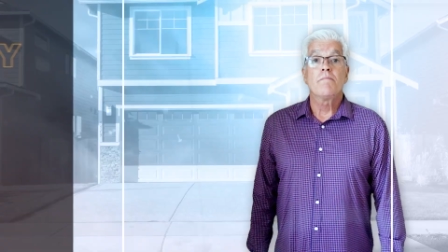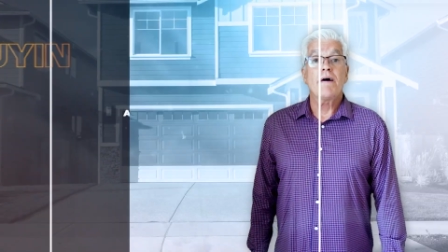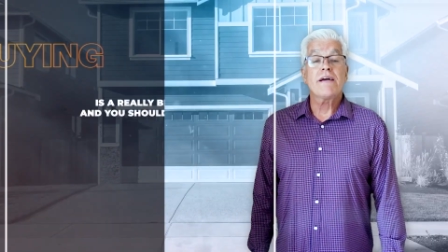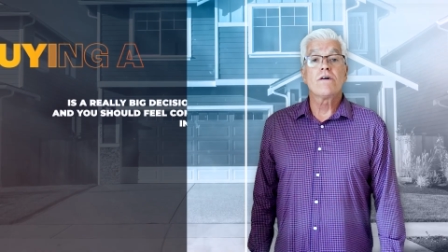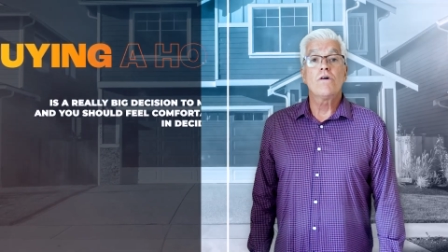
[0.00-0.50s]

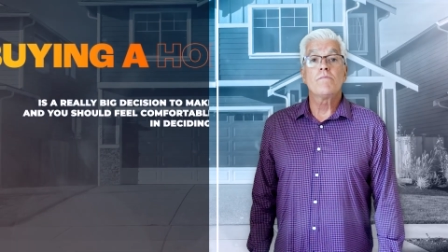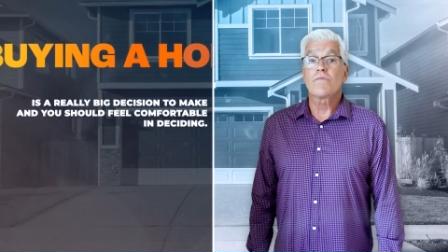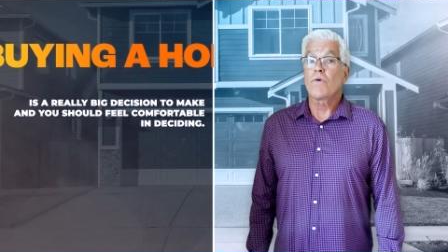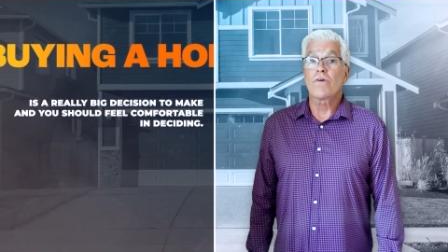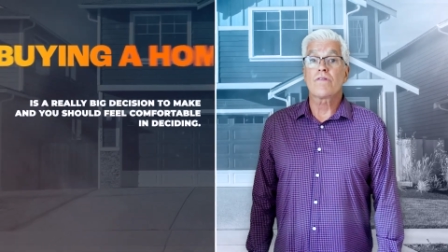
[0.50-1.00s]
Buying a home,
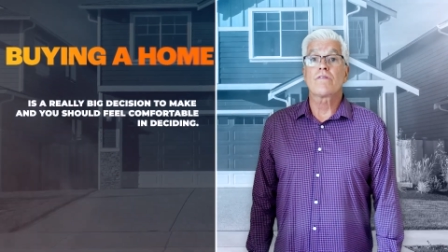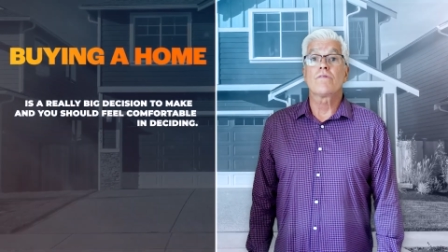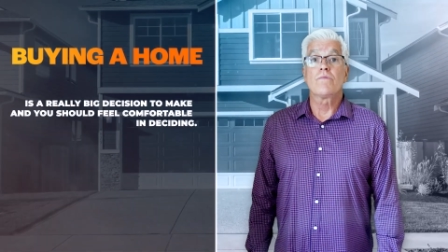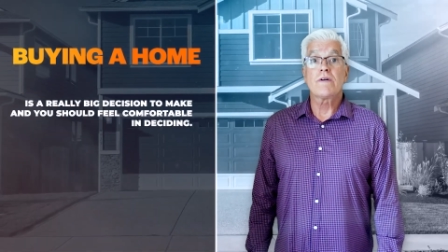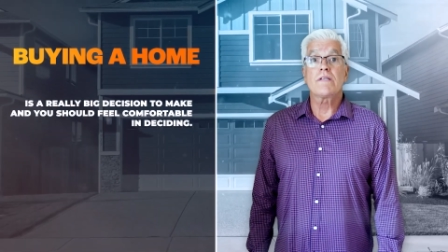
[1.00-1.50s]
of course, is a
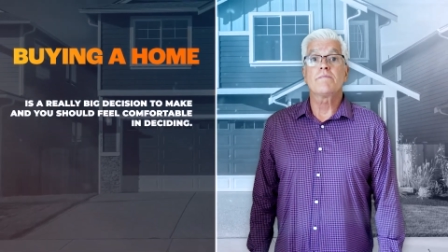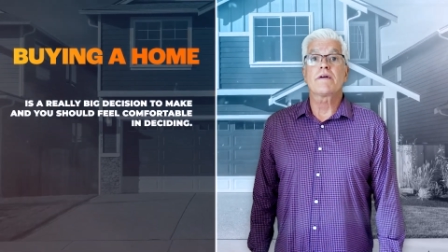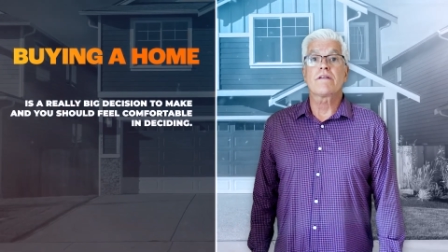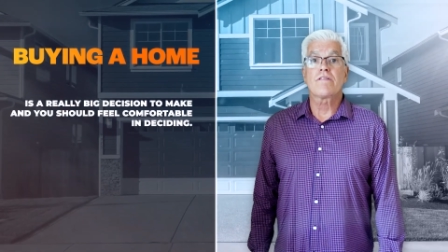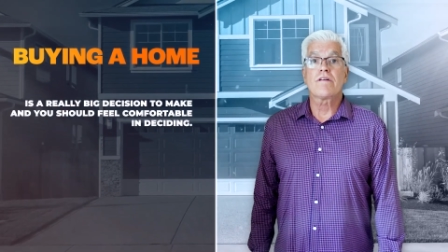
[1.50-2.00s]
really
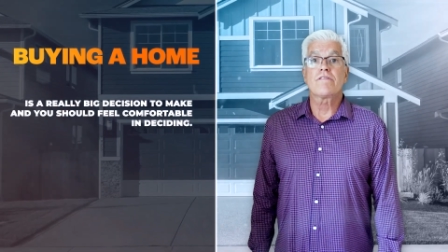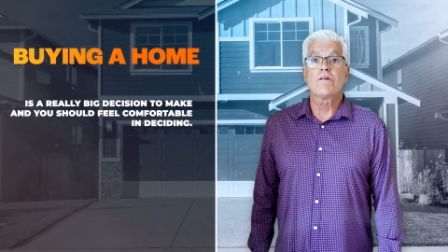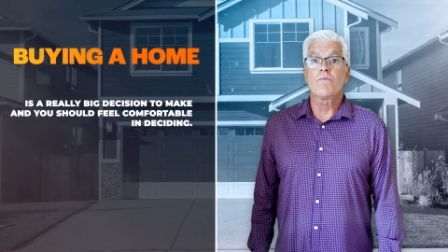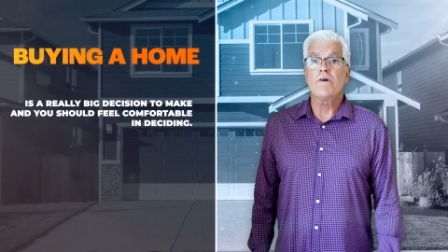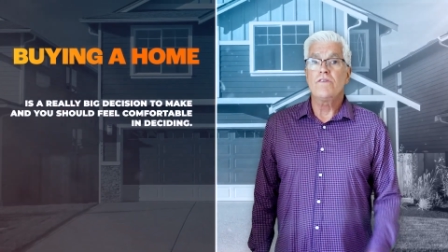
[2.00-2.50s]
big decision
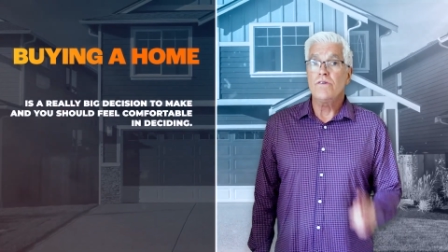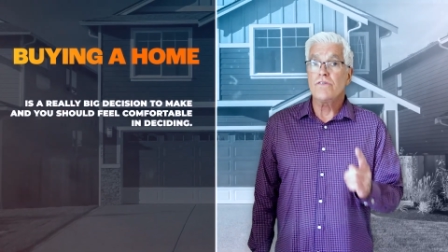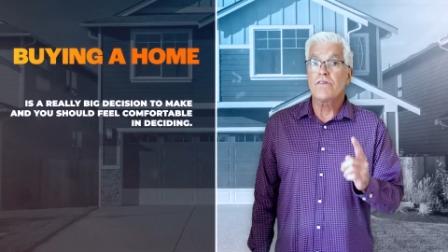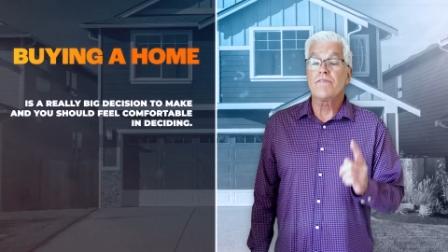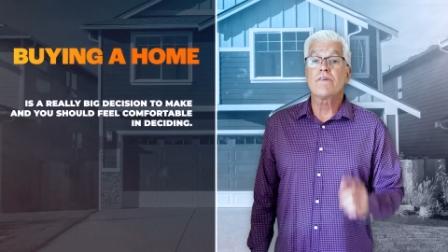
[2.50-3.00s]
and one you
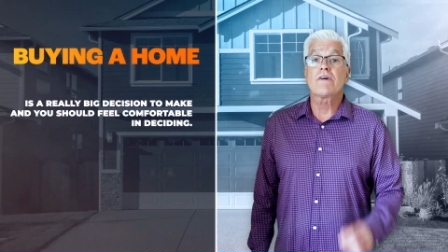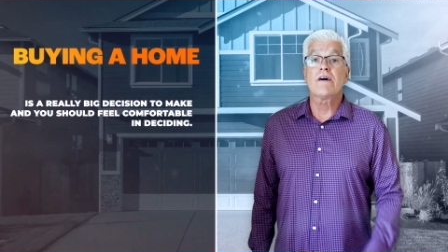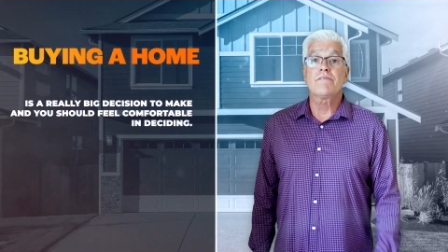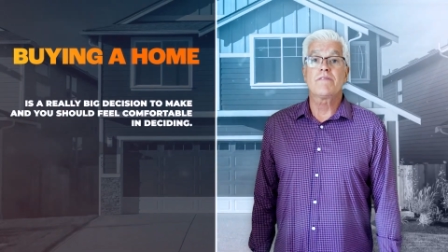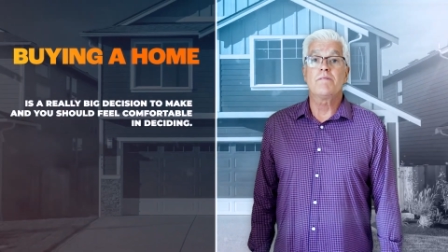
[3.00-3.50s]
should feel
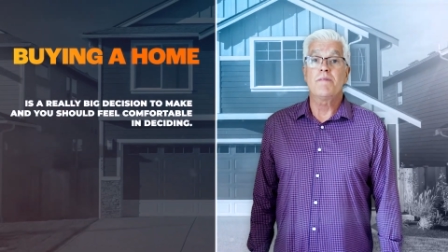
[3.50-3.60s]
confident